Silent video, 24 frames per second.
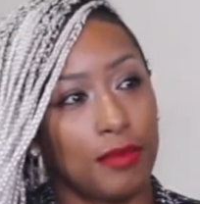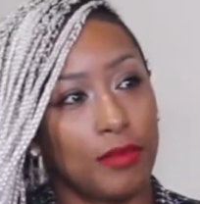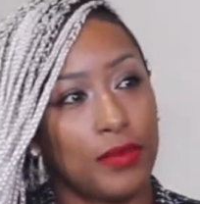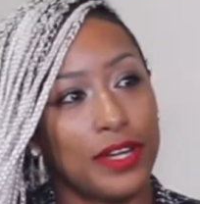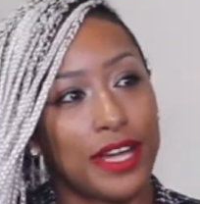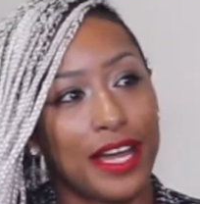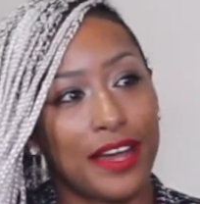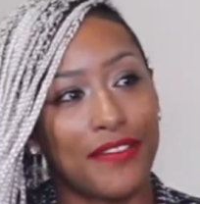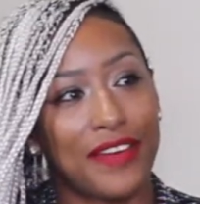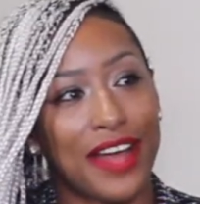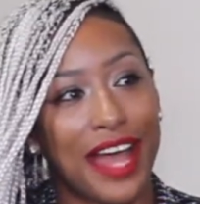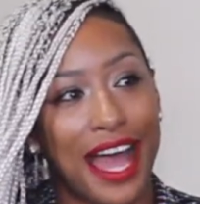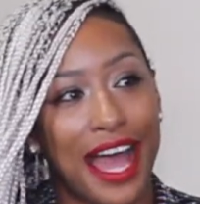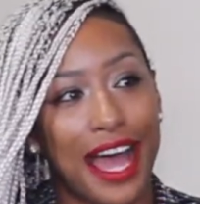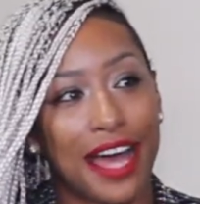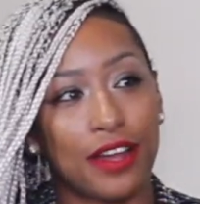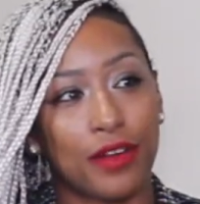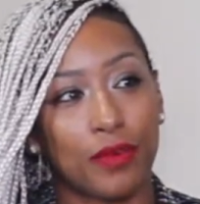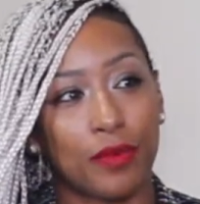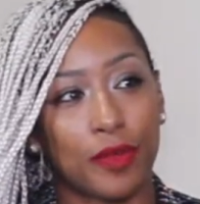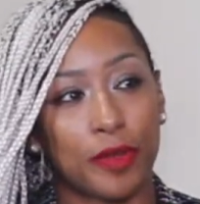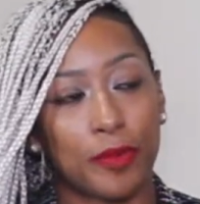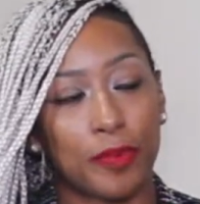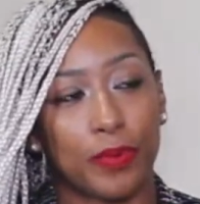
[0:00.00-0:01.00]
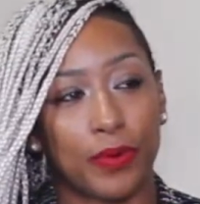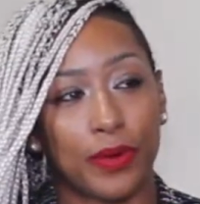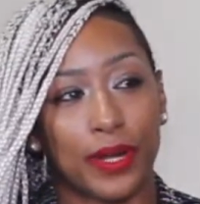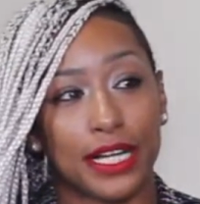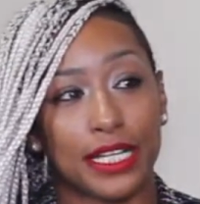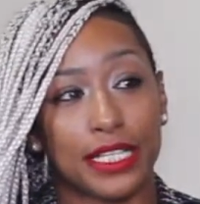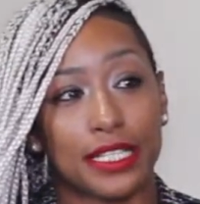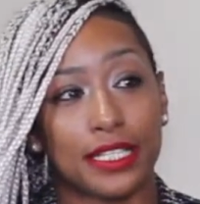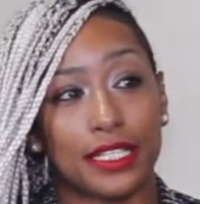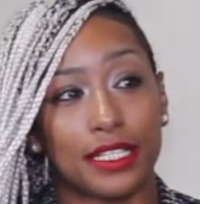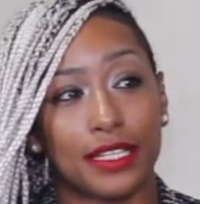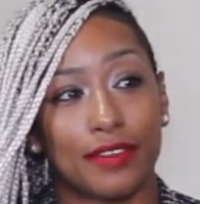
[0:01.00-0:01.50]
We have had a
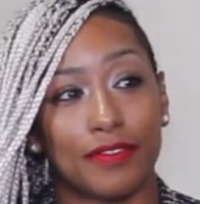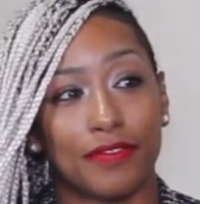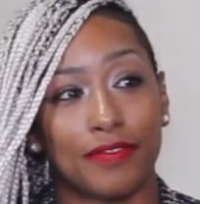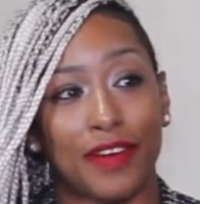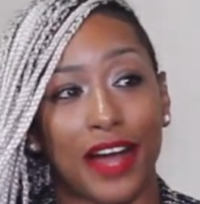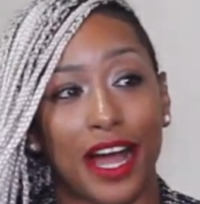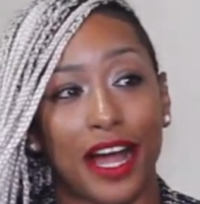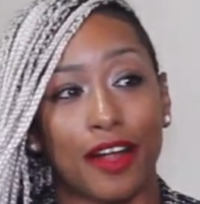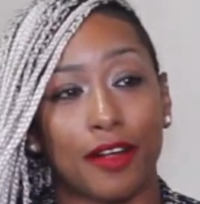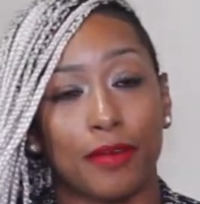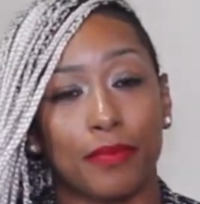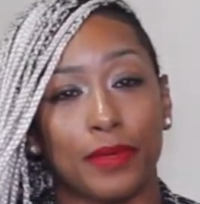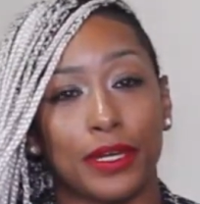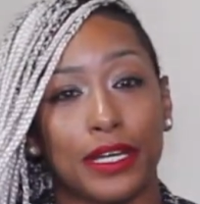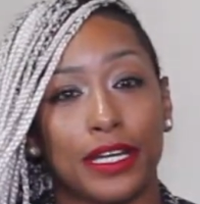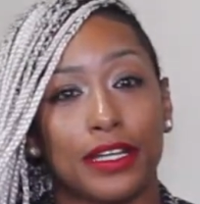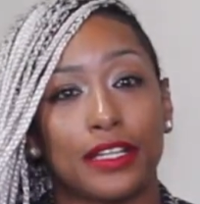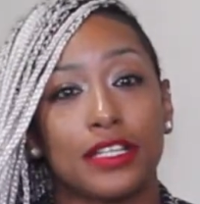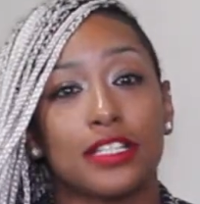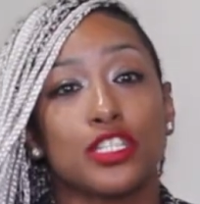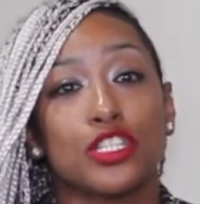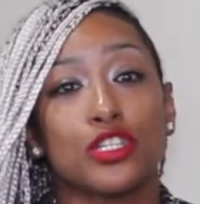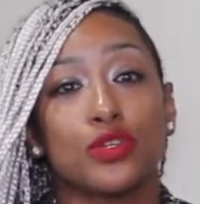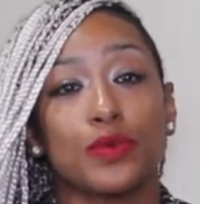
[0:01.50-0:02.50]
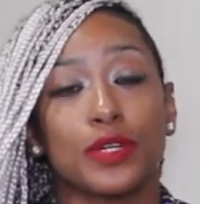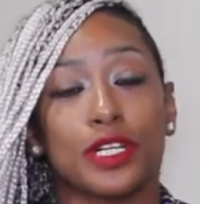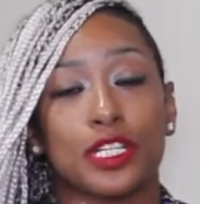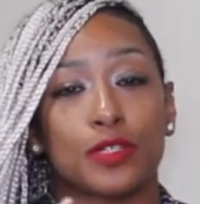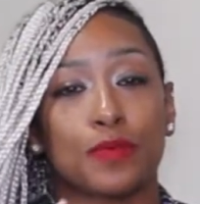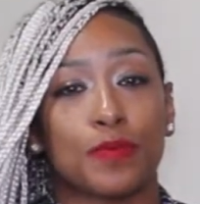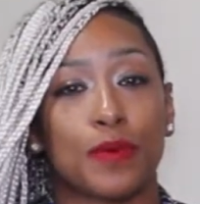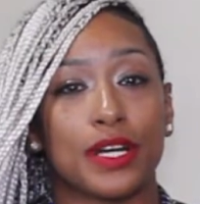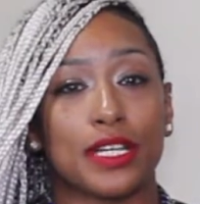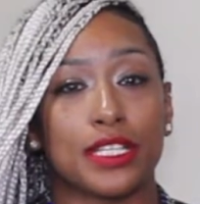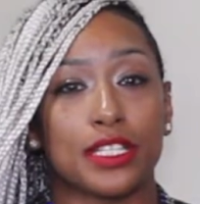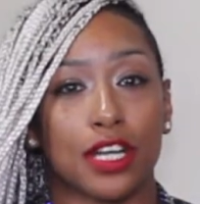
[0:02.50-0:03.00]
repressed environment to
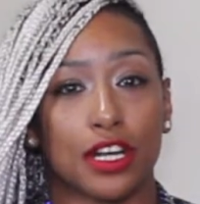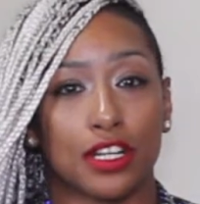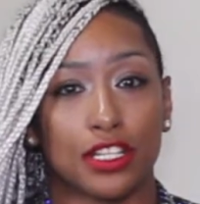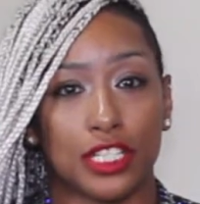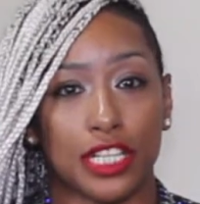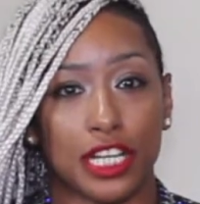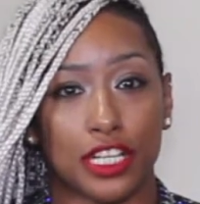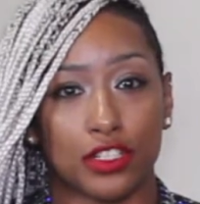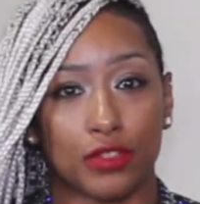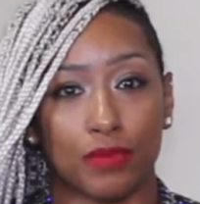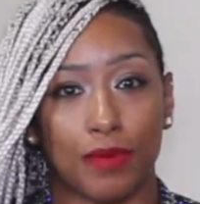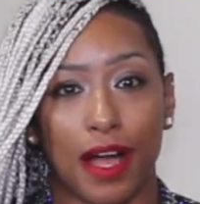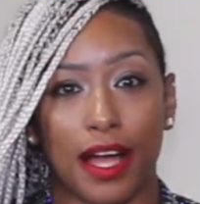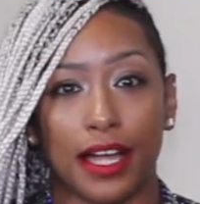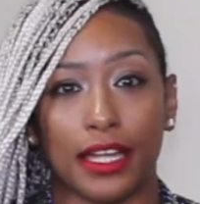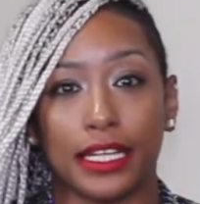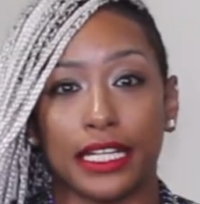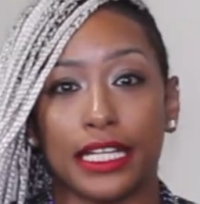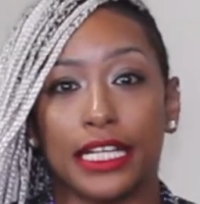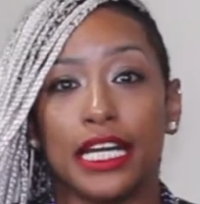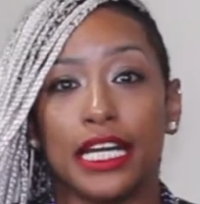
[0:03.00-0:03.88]
express our sexuality.